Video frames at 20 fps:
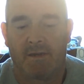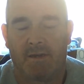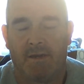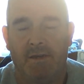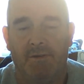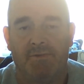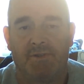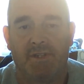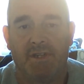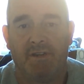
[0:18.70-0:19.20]

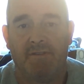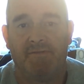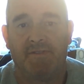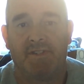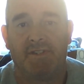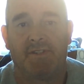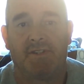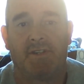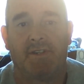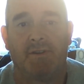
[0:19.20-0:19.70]
Q
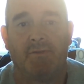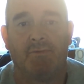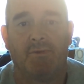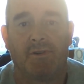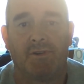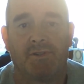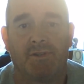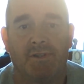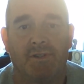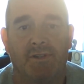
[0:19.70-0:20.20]
services, Q
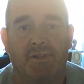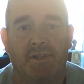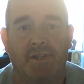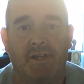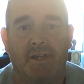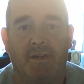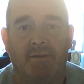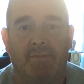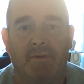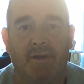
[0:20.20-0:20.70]
washers,
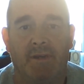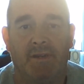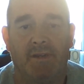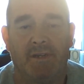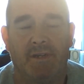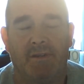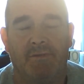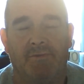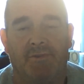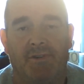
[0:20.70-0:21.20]
eBay and
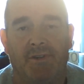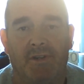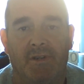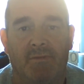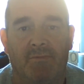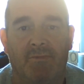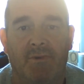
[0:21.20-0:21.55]
YouTube.